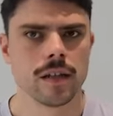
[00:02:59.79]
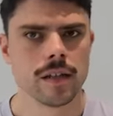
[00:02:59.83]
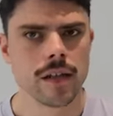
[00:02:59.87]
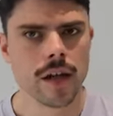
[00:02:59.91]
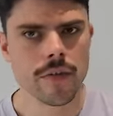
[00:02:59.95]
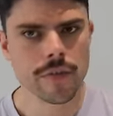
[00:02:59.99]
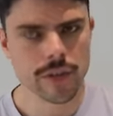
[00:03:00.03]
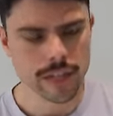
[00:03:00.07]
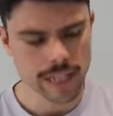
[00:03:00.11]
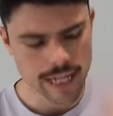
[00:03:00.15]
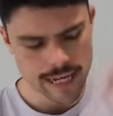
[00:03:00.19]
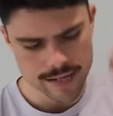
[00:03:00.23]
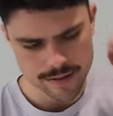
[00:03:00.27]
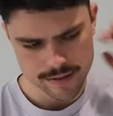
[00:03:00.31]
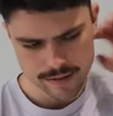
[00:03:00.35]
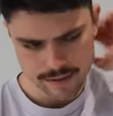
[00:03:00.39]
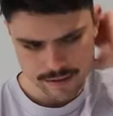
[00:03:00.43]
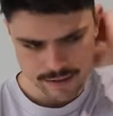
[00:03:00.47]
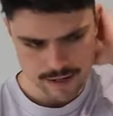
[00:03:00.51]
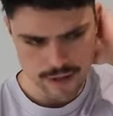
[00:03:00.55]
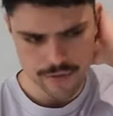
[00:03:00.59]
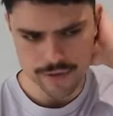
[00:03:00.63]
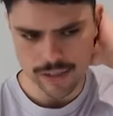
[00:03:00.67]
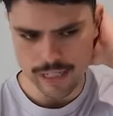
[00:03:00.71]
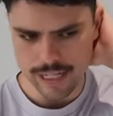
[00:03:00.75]

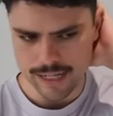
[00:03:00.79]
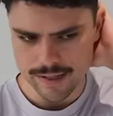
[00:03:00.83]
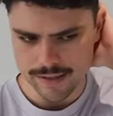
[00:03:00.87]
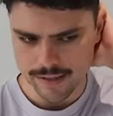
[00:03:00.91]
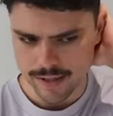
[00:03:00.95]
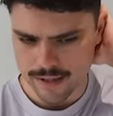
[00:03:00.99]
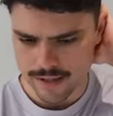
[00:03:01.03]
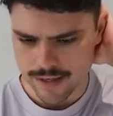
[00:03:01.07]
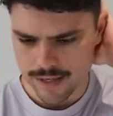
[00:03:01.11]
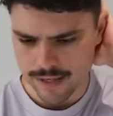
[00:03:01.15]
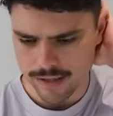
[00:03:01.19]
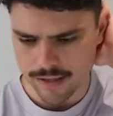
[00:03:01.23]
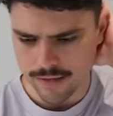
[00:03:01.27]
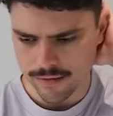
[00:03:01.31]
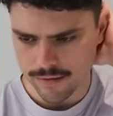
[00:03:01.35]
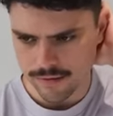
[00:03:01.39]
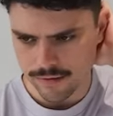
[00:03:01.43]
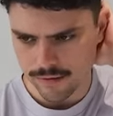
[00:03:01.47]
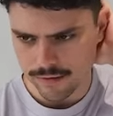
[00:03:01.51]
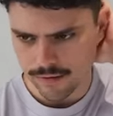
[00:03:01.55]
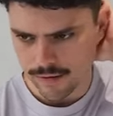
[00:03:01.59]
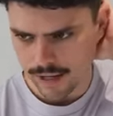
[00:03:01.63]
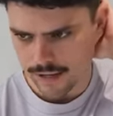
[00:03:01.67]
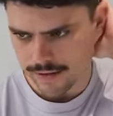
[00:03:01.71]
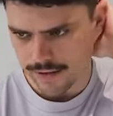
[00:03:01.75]
Nonetheless, nonetheless, I think
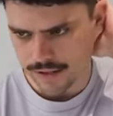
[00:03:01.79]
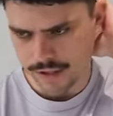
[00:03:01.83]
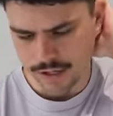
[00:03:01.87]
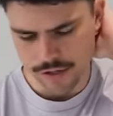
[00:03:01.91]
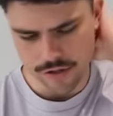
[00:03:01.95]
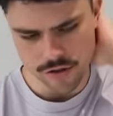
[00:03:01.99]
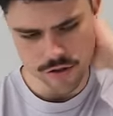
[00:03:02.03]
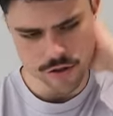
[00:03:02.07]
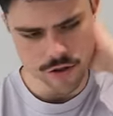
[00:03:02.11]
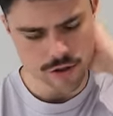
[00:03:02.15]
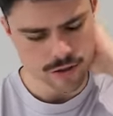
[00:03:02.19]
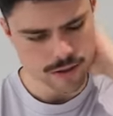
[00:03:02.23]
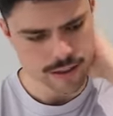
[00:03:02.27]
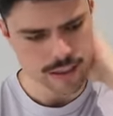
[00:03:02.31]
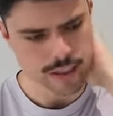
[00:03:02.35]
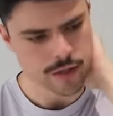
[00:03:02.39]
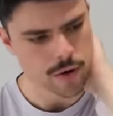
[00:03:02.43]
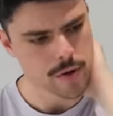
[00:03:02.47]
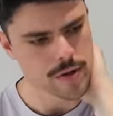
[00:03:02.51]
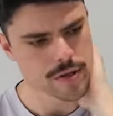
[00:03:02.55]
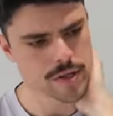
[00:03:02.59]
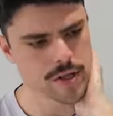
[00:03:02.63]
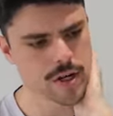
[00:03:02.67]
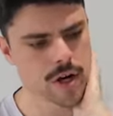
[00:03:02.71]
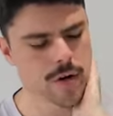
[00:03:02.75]
Essendon's certainly
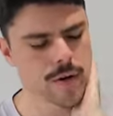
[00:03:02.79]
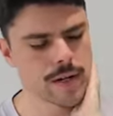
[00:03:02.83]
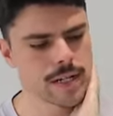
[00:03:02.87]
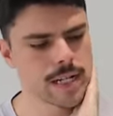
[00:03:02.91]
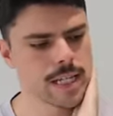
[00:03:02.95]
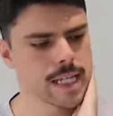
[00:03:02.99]
going to go into